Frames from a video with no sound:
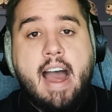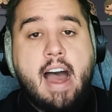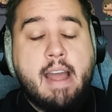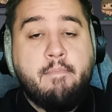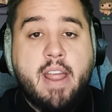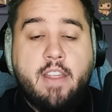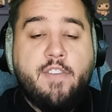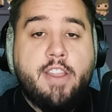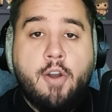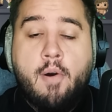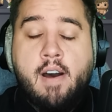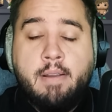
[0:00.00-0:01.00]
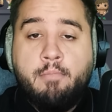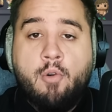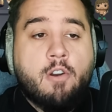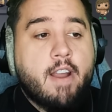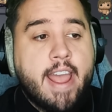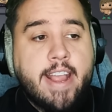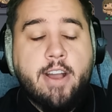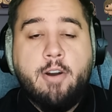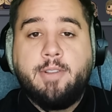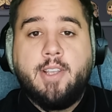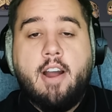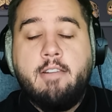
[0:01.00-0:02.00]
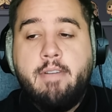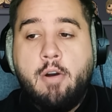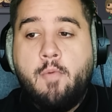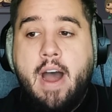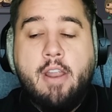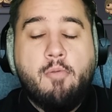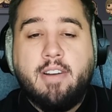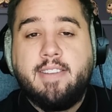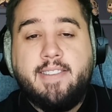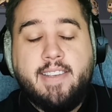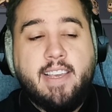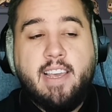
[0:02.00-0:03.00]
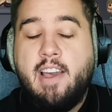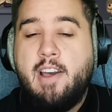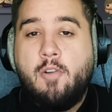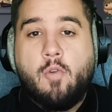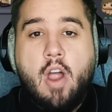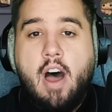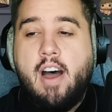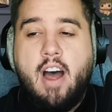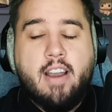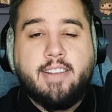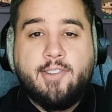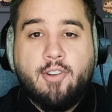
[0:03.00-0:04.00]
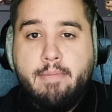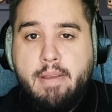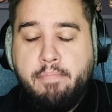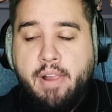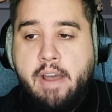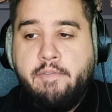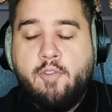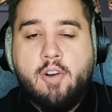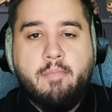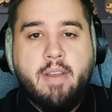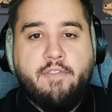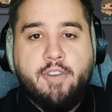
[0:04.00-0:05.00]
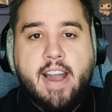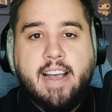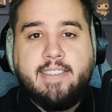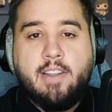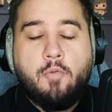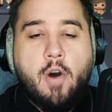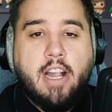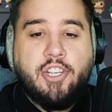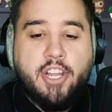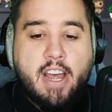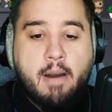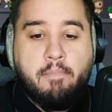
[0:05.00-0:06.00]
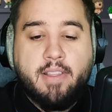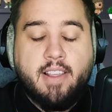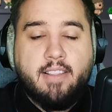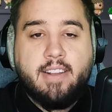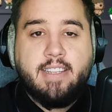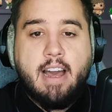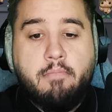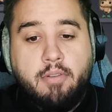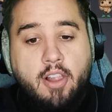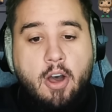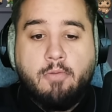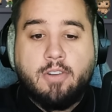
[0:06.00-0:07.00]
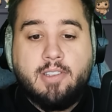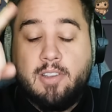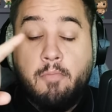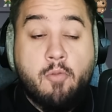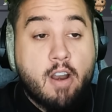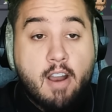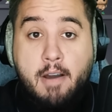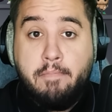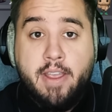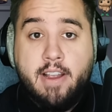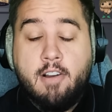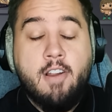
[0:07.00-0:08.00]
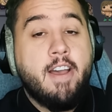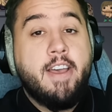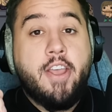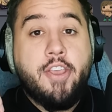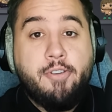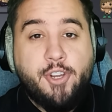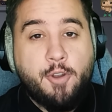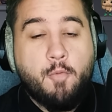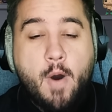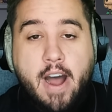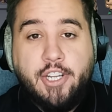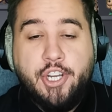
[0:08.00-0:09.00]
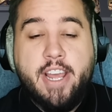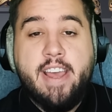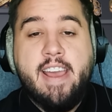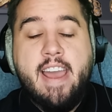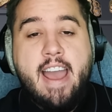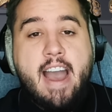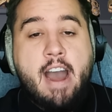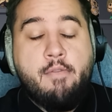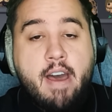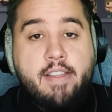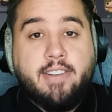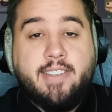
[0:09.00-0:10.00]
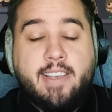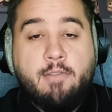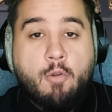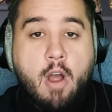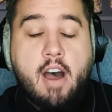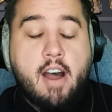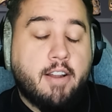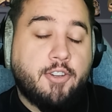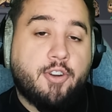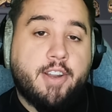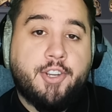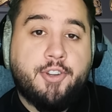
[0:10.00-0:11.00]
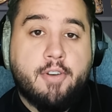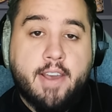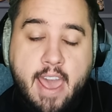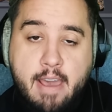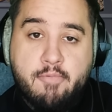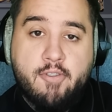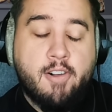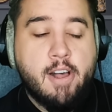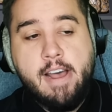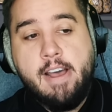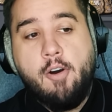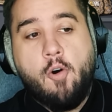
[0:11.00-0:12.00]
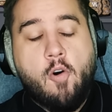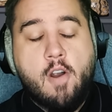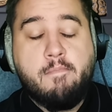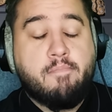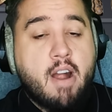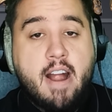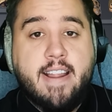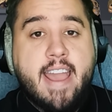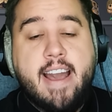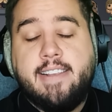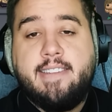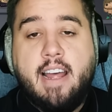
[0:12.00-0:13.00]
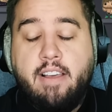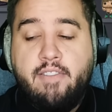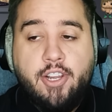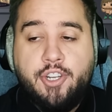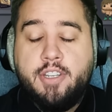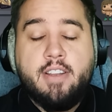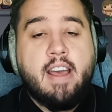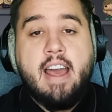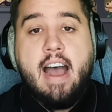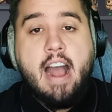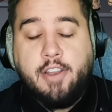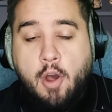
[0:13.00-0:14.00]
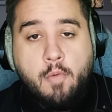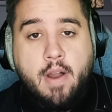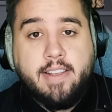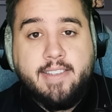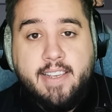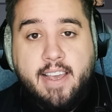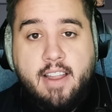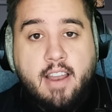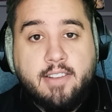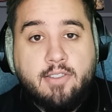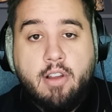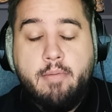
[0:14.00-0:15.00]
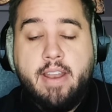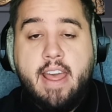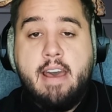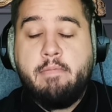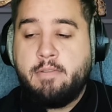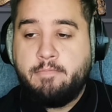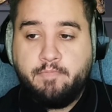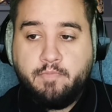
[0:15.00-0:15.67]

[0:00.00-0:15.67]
I made a video on Morengo talking about why I don't want to see Raw on a streaming platform. If you guys didn't watch it, I'll put the link below or somewhere up here. You should watch it. I'd rather see Raw on traditional cable or broadcast television. I don't want to see it on a streaming app.